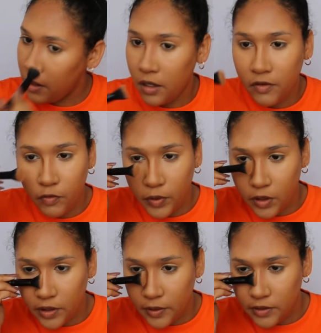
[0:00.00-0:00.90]
if we are
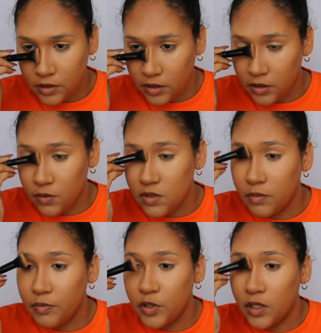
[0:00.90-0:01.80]
going to use a
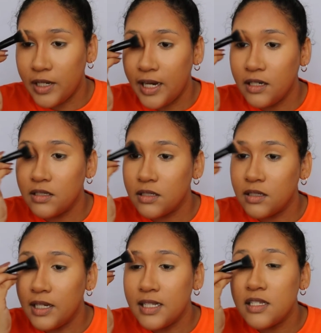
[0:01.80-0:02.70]
product,
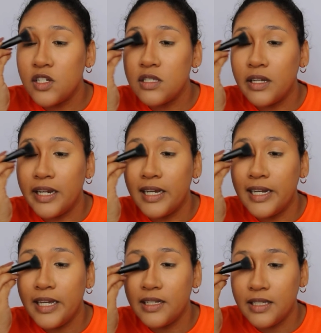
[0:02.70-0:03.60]
let's just
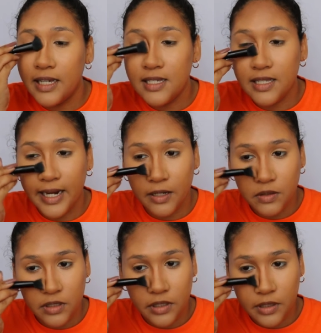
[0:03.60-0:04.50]
really test it
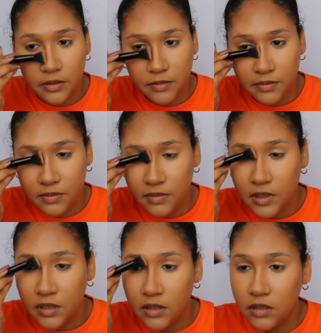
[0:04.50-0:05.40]
out, you know?
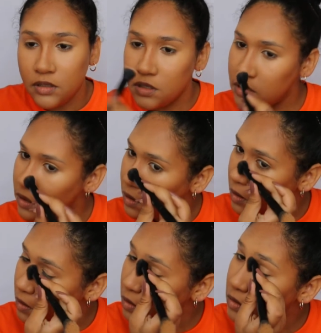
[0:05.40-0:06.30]

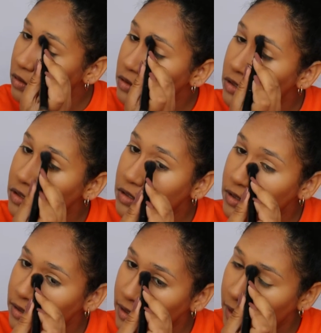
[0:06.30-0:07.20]
So just
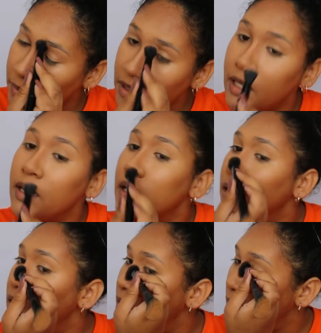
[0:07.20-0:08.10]
tapping that
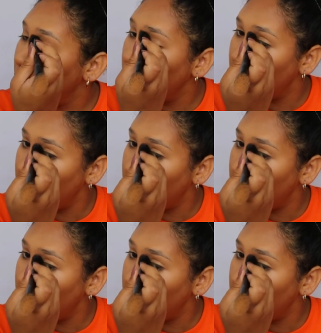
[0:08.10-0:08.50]
in.